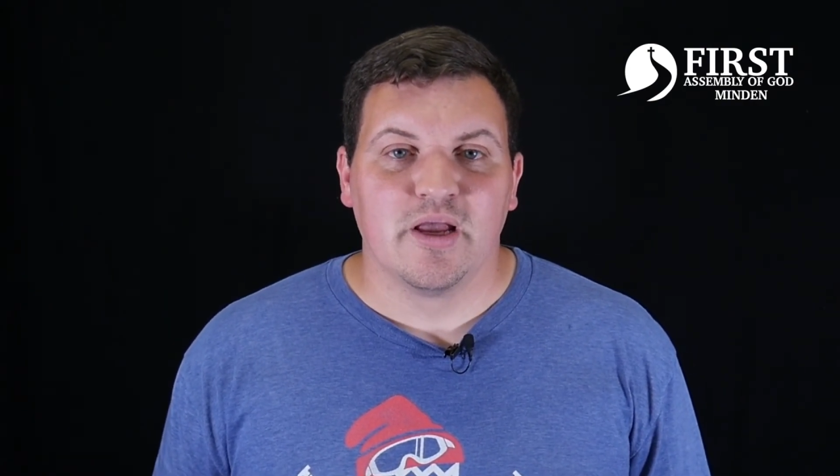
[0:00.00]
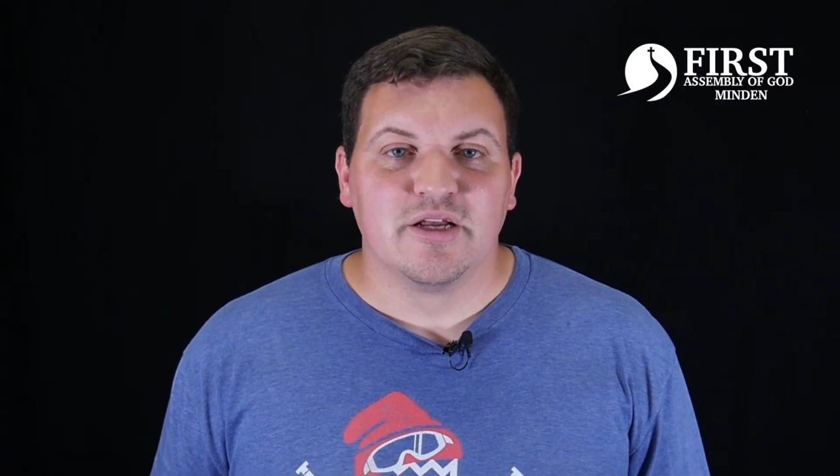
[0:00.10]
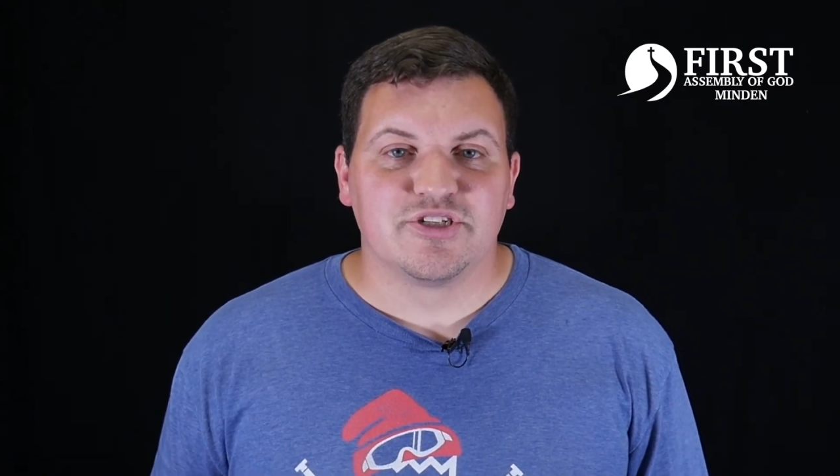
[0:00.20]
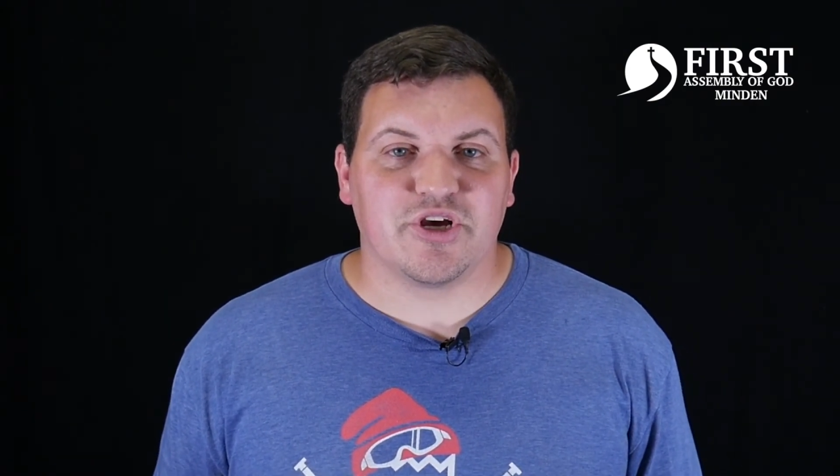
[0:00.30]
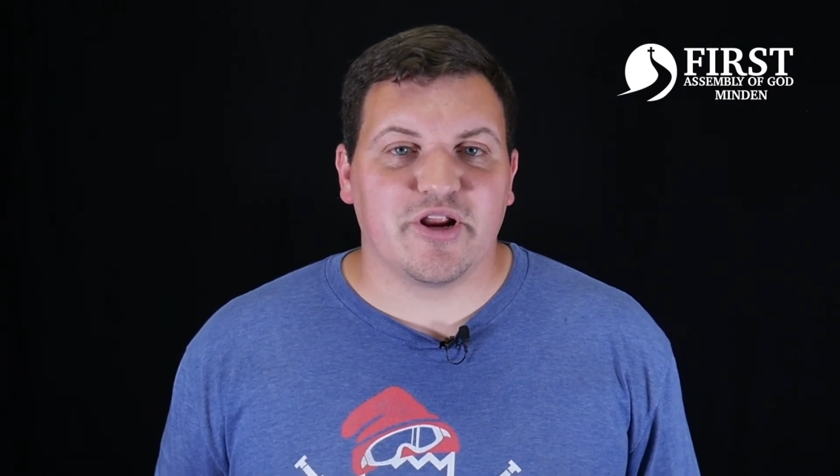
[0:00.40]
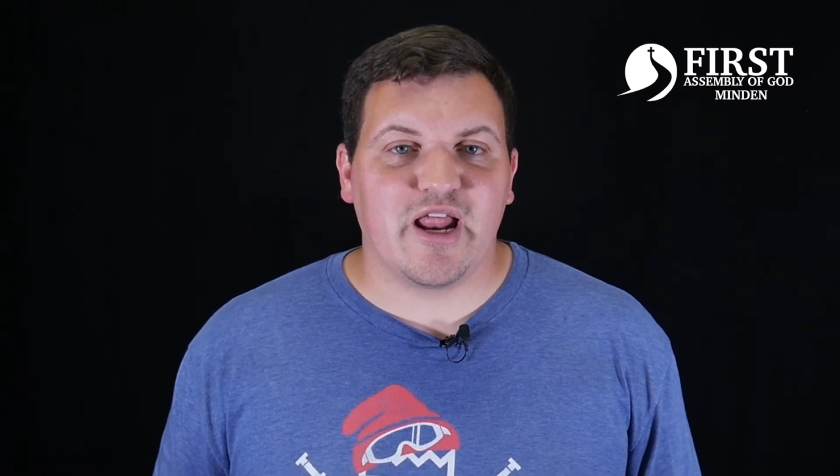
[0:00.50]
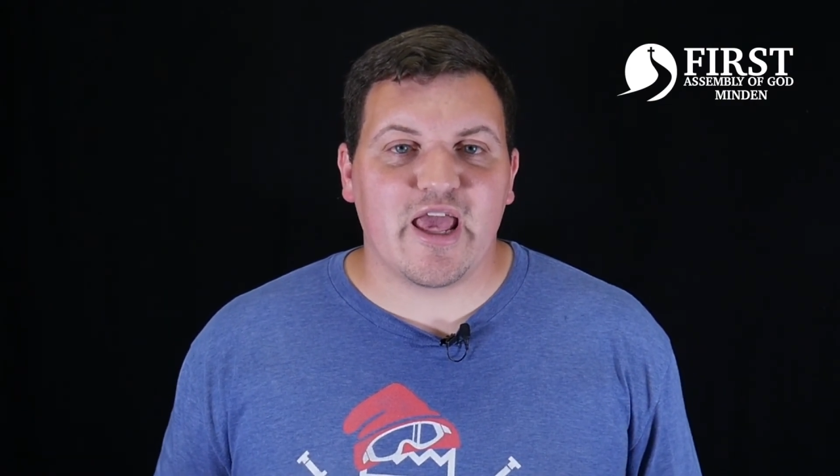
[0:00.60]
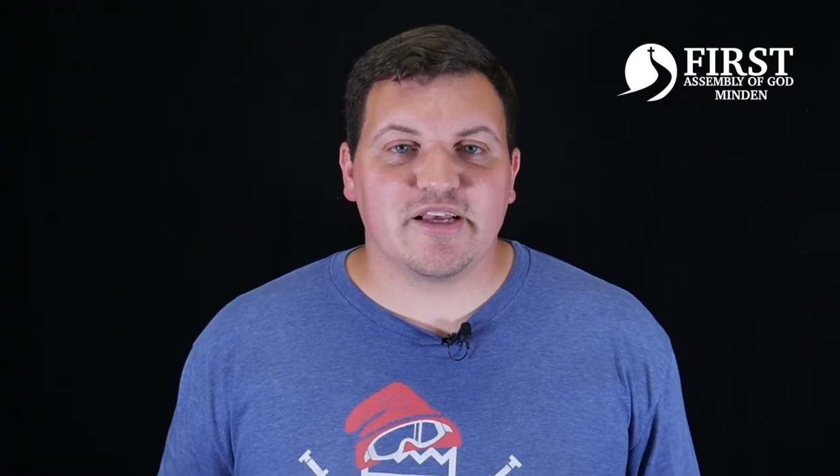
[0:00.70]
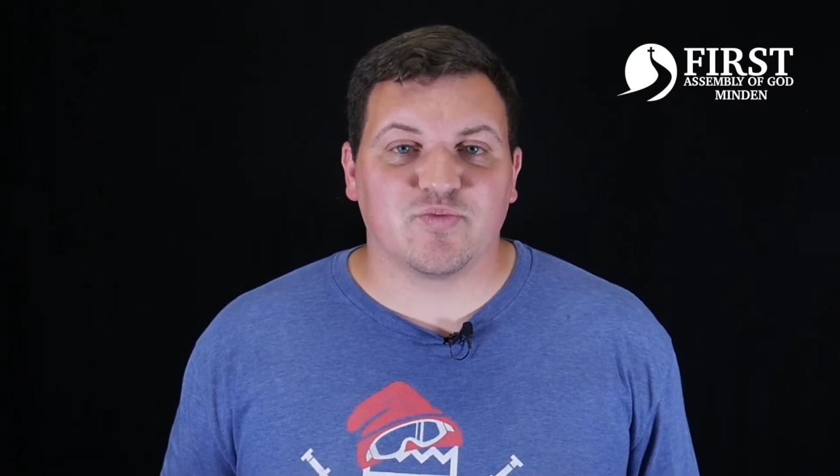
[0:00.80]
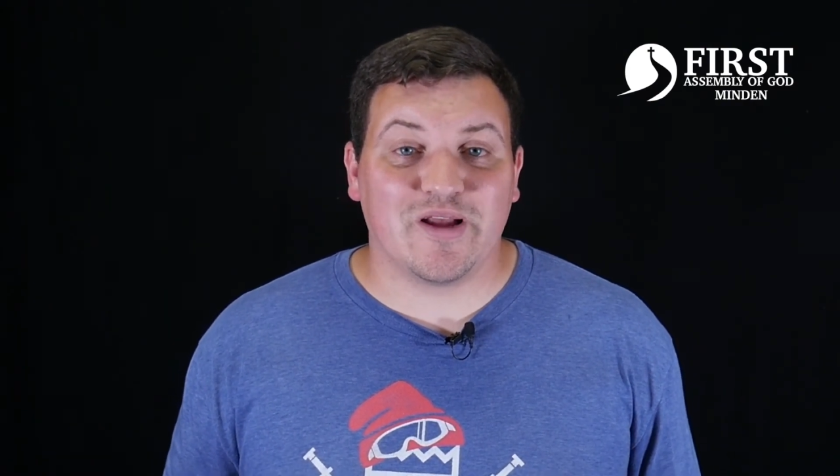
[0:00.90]
So
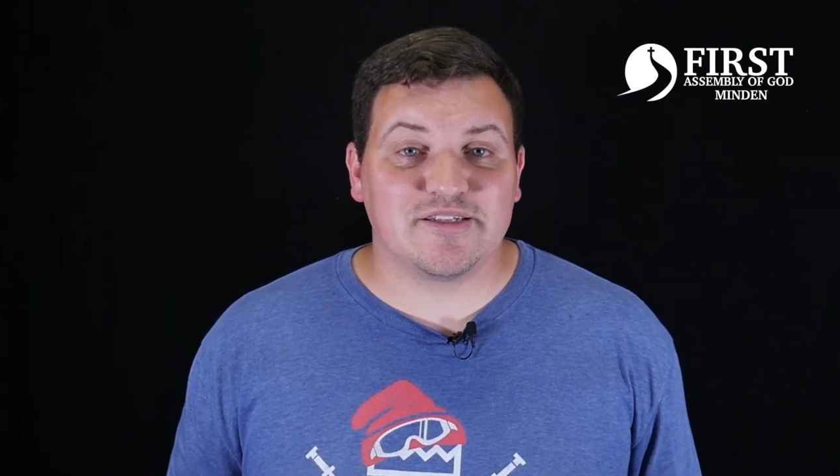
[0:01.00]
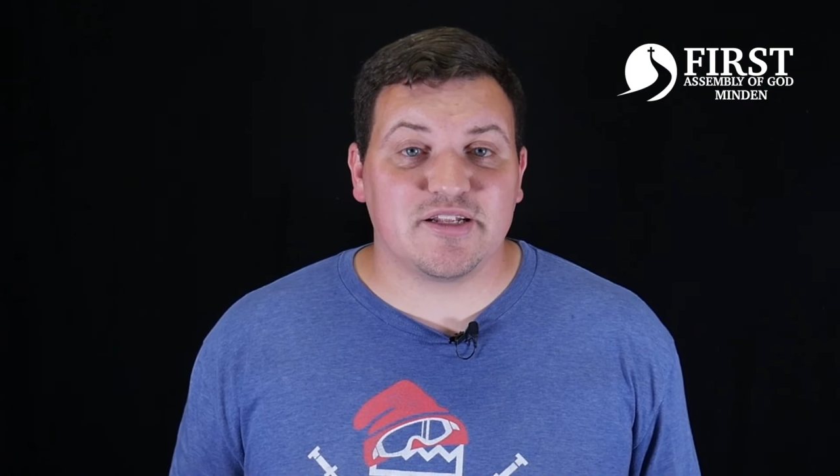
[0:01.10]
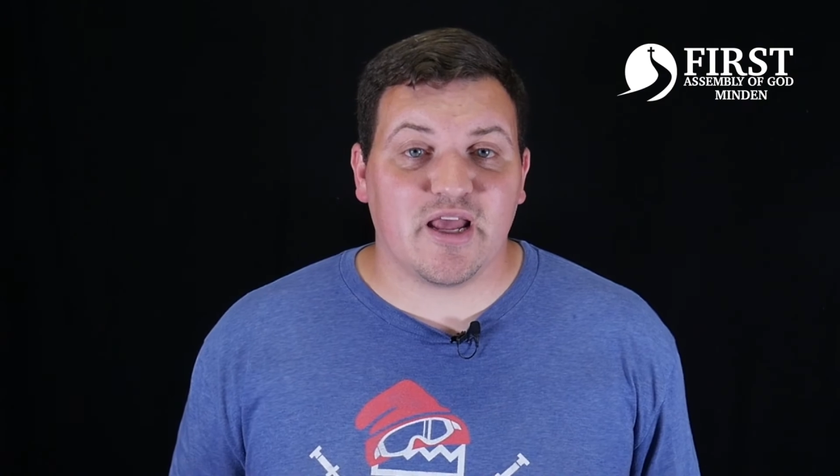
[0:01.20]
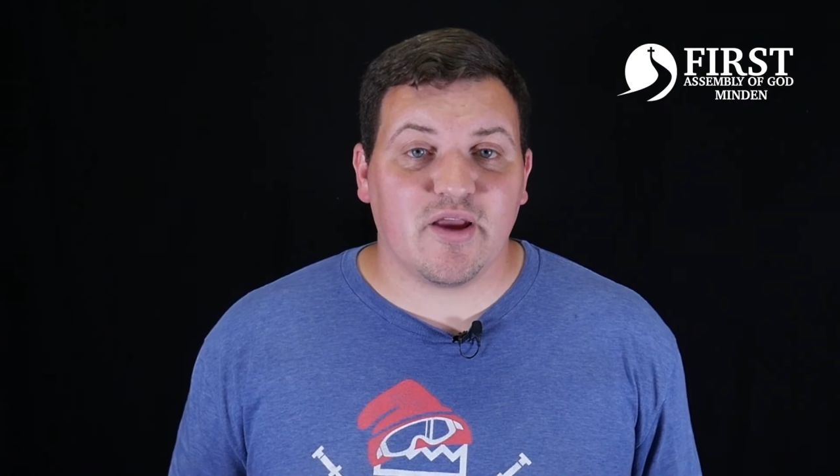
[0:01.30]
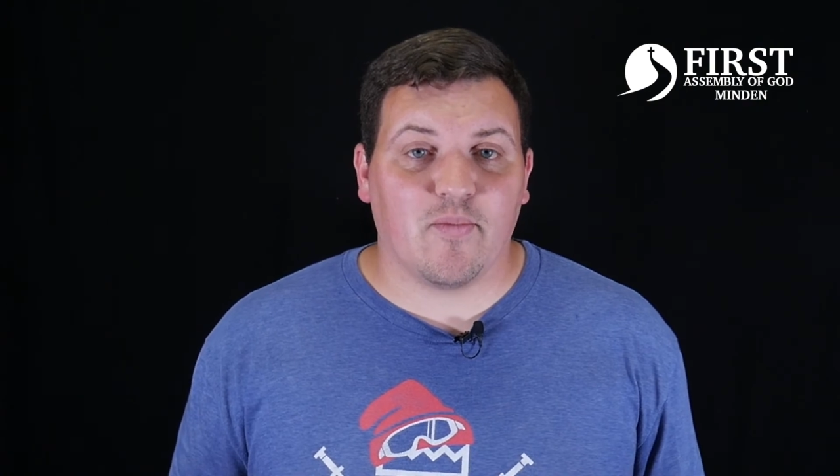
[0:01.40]
today is Wednesday.